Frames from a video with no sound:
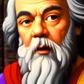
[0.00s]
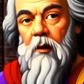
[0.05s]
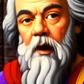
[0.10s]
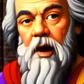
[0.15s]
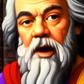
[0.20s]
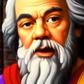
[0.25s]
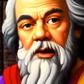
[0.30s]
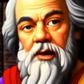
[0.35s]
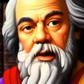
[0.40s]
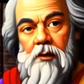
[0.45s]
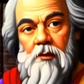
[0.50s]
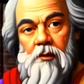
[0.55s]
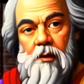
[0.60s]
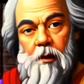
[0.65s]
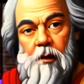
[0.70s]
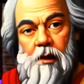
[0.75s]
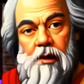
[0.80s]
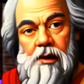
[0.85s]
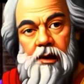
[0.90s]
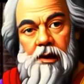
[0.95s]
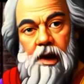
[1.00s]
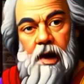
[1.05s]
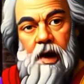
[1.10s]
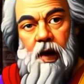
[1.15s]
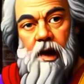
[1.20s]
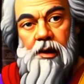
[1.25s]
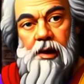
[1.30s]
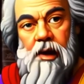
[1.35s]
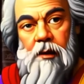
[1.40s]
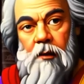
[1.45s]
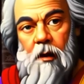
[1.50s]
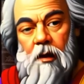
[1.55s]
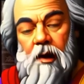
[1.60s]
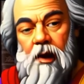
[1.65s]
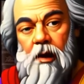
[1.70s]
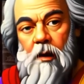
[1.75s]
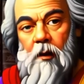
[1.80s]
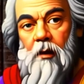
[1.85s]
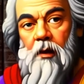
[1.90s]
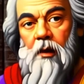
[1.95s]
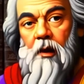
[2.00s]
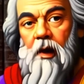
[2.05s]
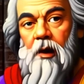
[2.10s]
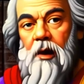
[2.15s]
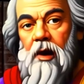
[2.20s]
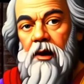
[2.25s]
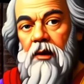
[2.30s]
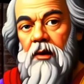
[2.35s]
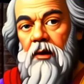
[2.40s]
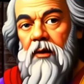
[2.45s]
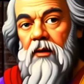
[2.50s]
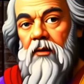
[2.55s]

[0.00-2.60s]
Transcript: and its influence on our spiritual journeys.